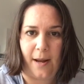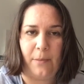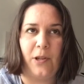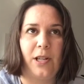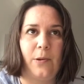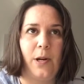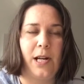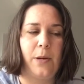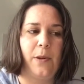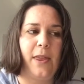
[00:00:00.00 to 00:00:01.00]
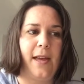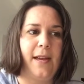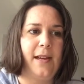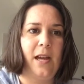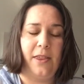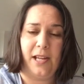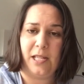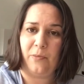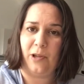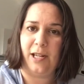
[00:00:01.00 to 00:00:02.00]
I'm not going to argue with that. I think it's
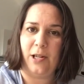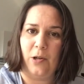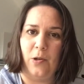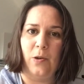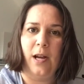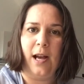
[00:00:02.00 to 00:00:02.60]
pretty cool.